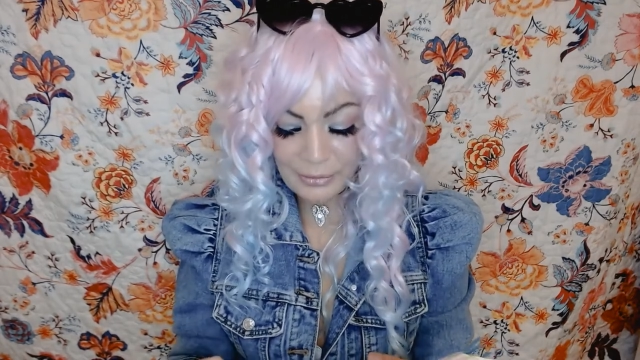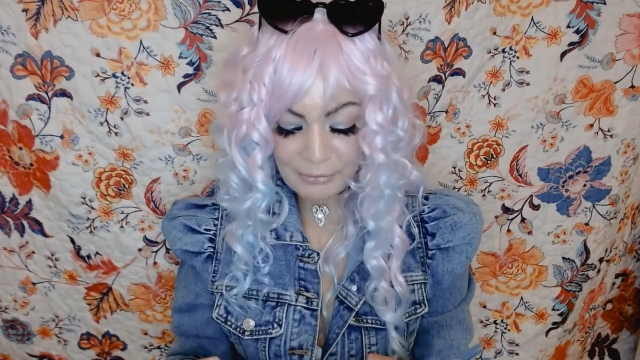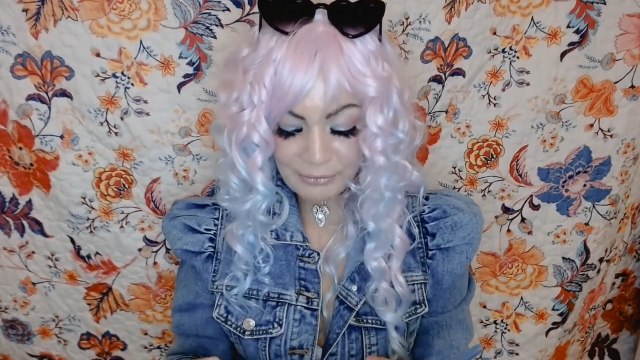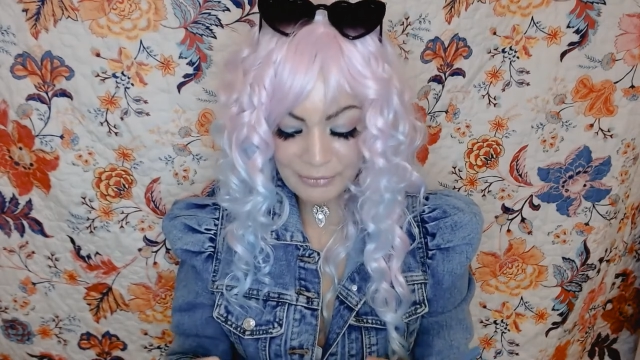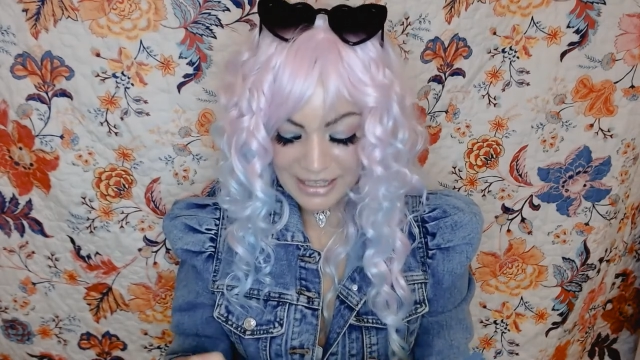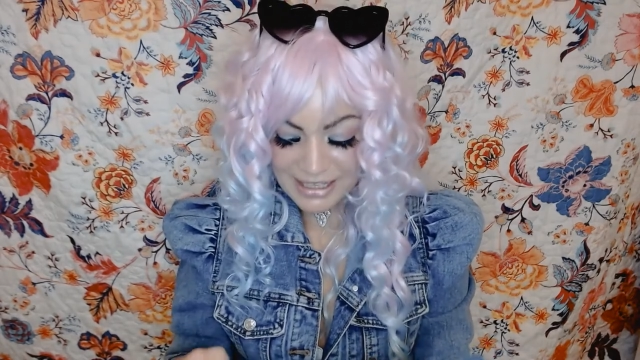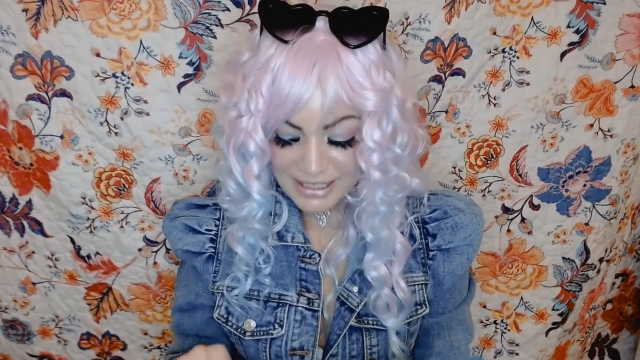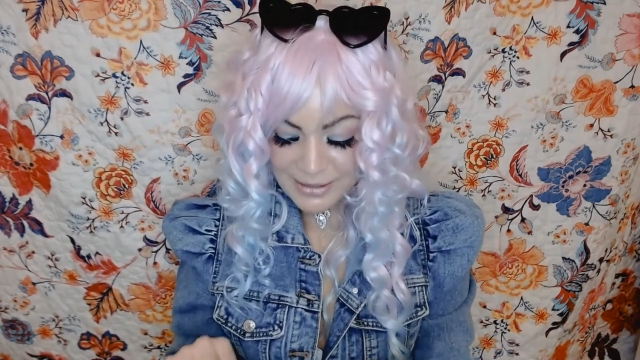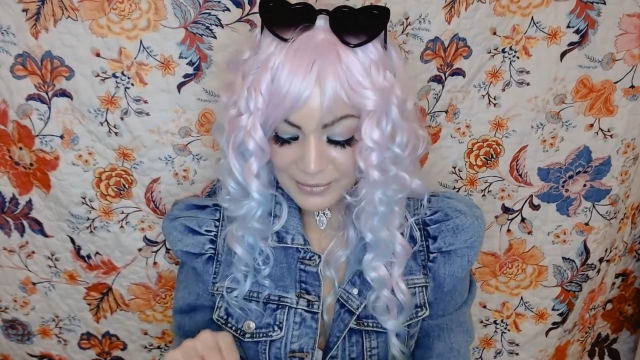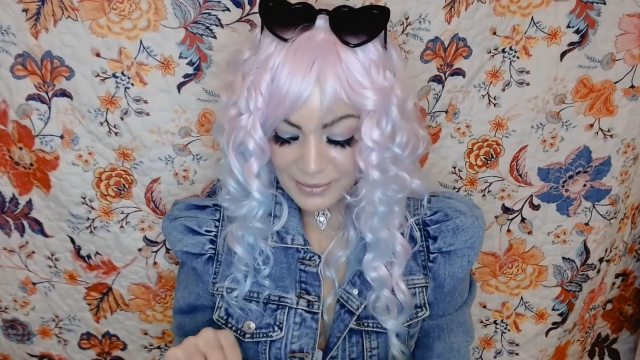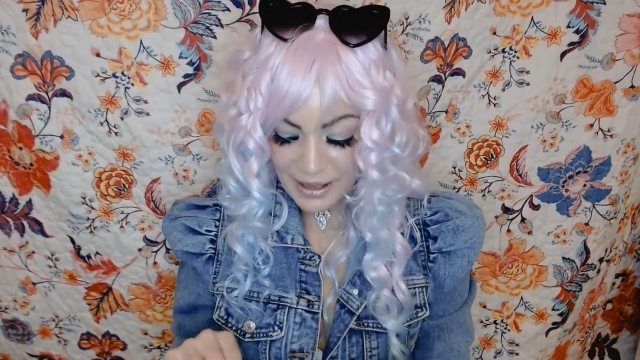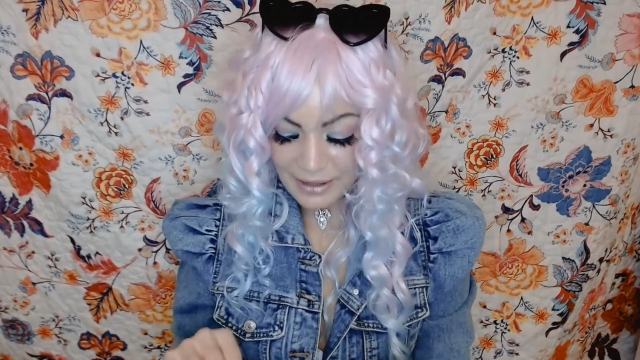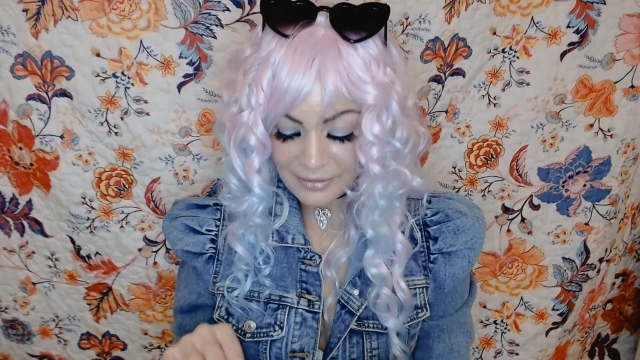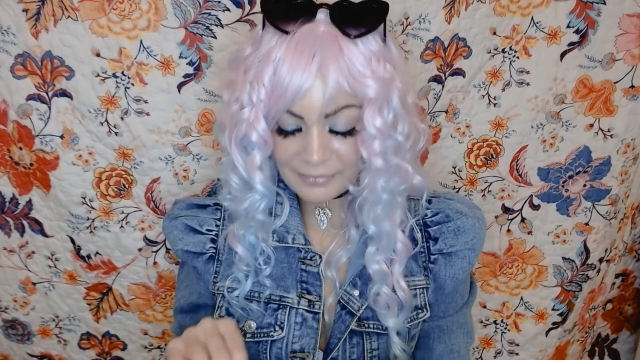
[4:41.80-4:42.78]
mix
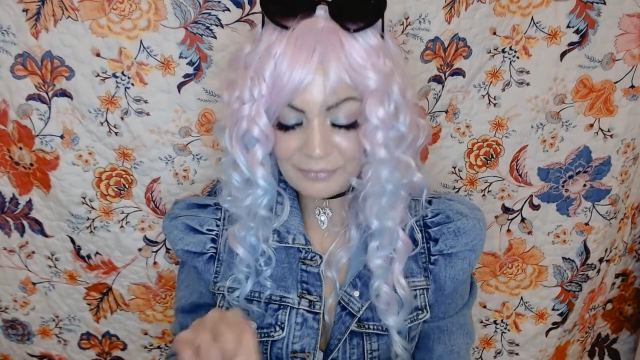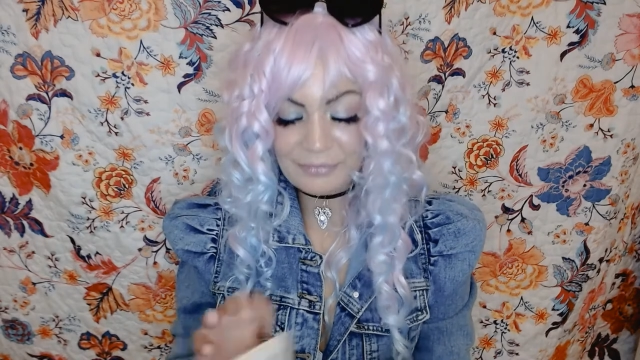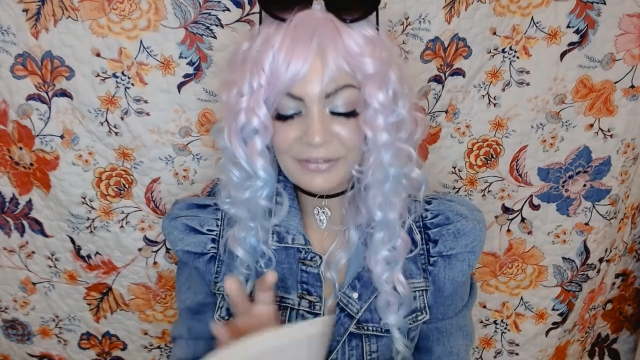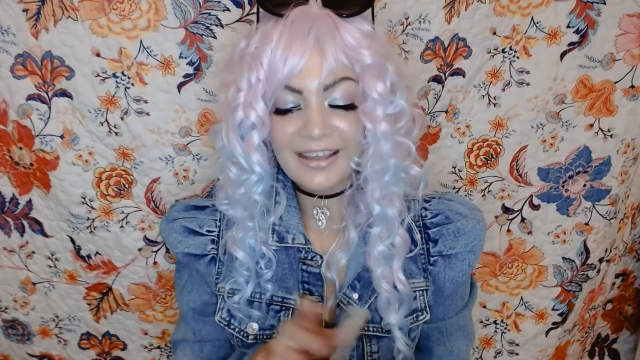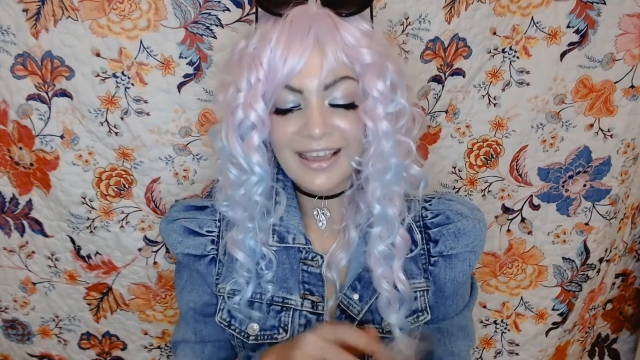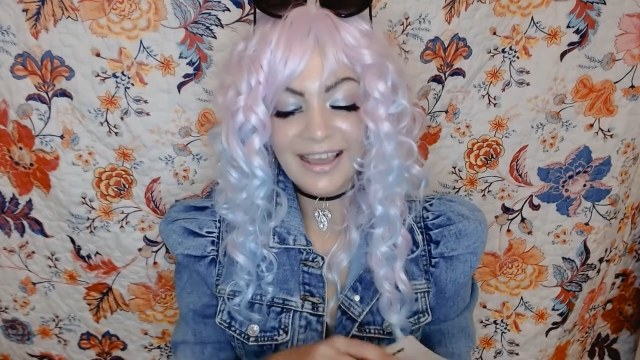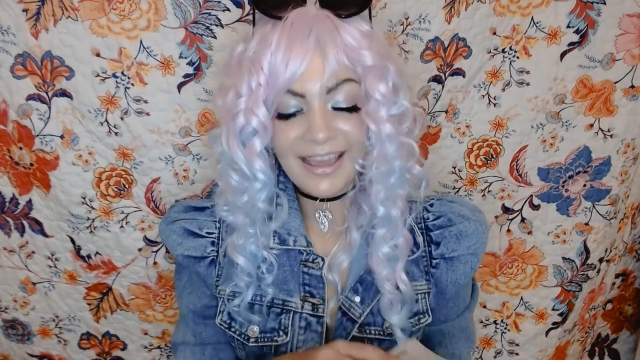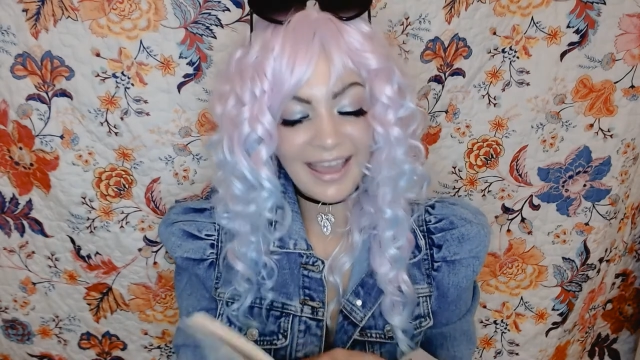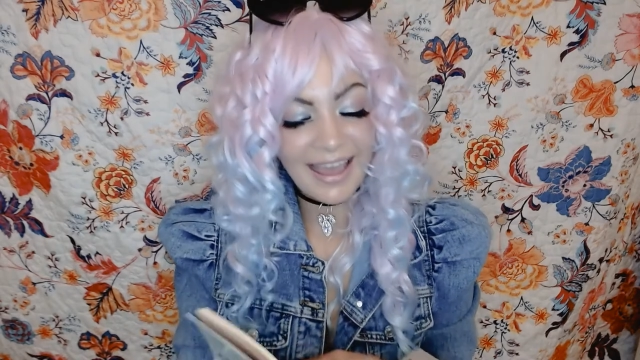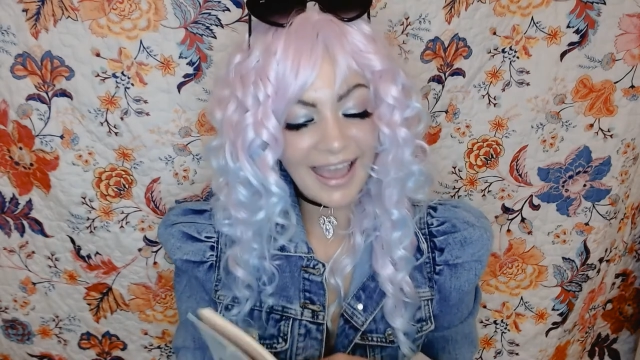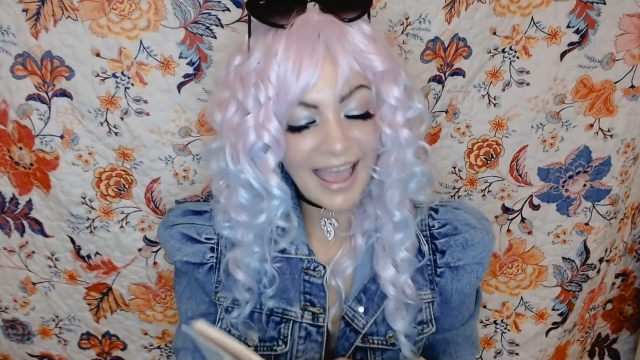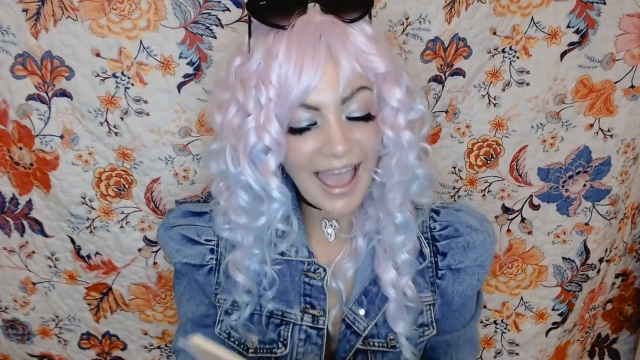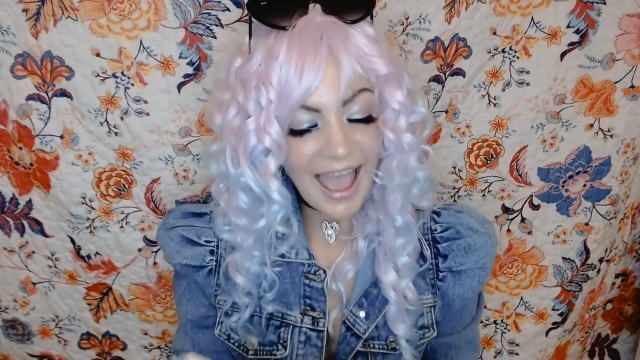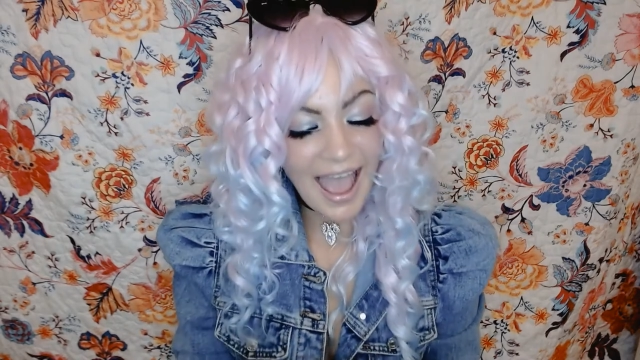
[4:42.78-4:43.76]
well,
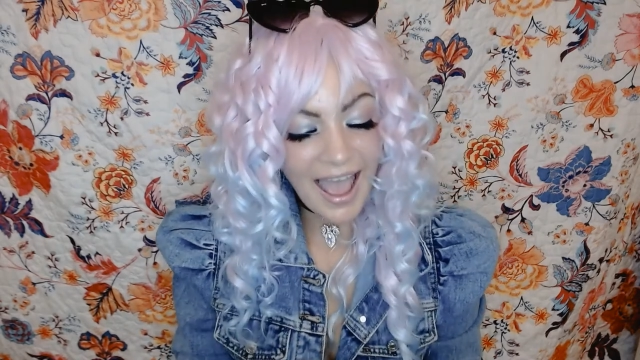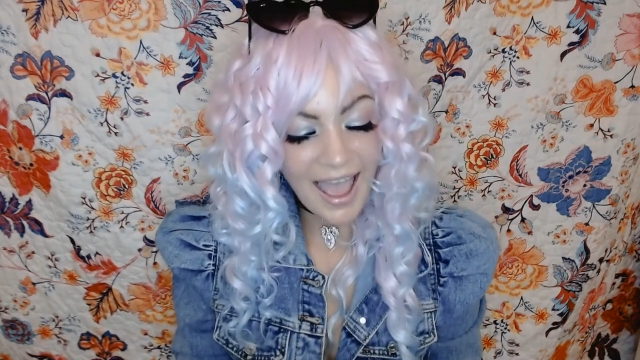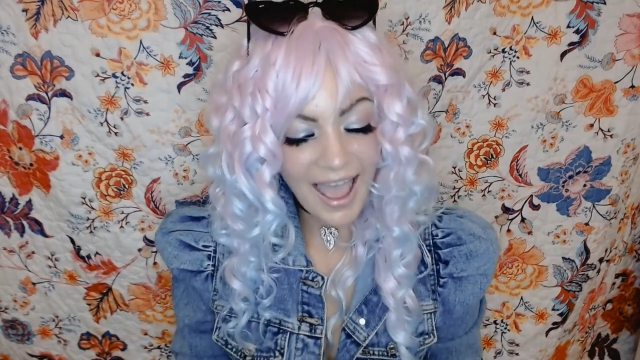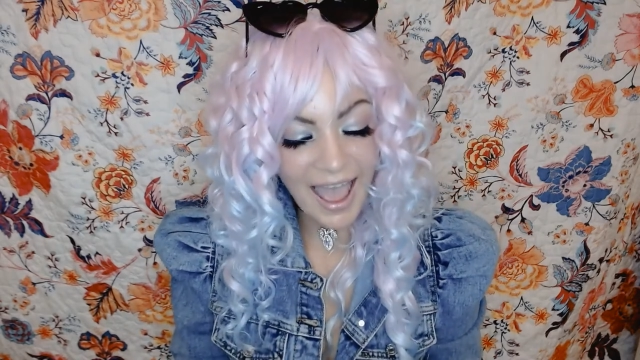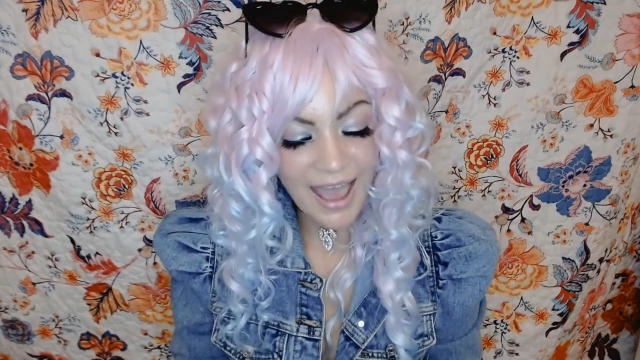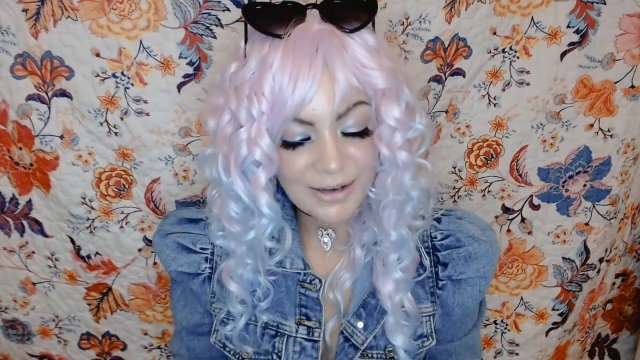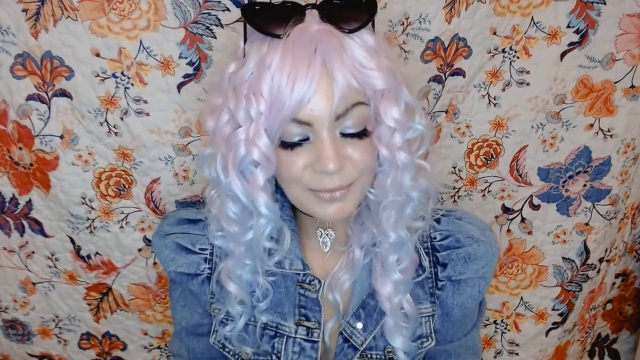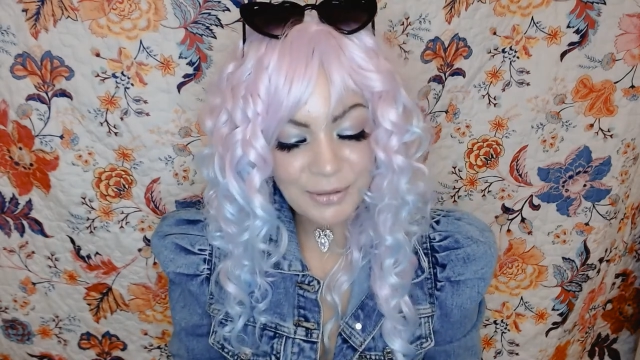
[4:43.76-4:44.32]
and